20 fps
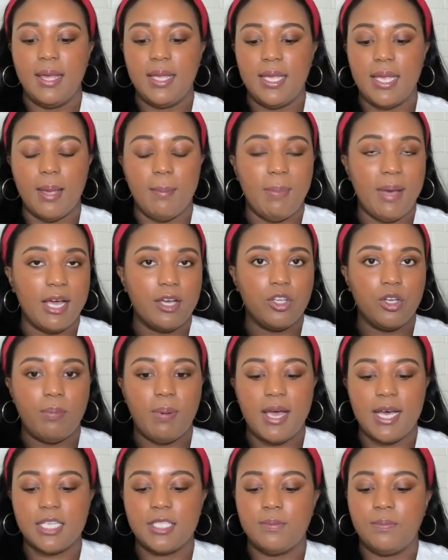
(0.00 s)
get back your
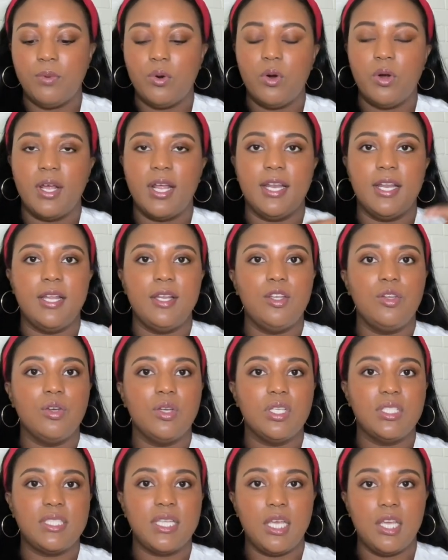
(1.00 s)
passport, and then you
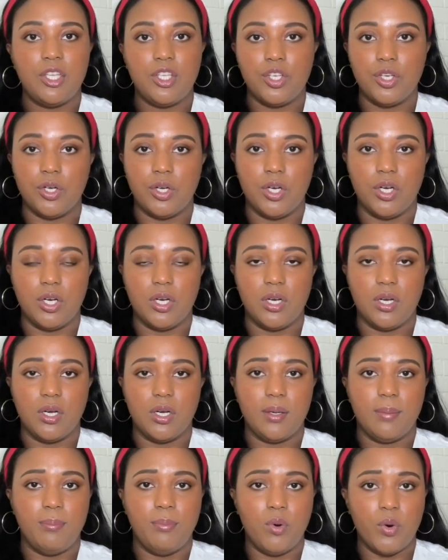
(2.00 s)
can take your